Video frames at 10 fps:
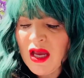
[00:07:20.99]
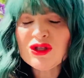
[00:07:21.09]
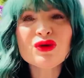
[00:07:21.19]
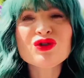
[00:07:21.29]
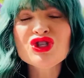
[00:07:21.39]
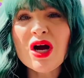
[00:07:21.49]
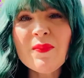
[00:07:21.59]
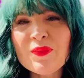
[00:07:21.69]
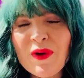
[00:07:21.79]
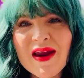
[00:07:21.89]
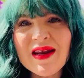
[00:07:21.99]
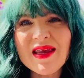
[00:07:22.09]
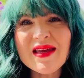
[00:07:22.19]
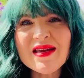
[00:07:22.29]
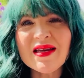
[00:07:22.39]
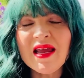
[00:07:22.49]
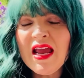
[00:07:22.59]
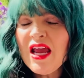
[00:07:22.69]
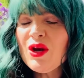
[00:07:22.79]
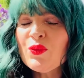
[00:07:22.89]
So jump right in.
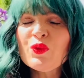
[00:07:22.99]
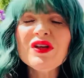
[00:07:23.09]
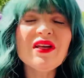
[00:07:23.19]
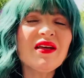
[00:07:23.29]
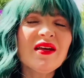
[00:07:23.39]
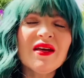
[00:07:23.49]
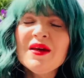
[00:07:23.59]
It really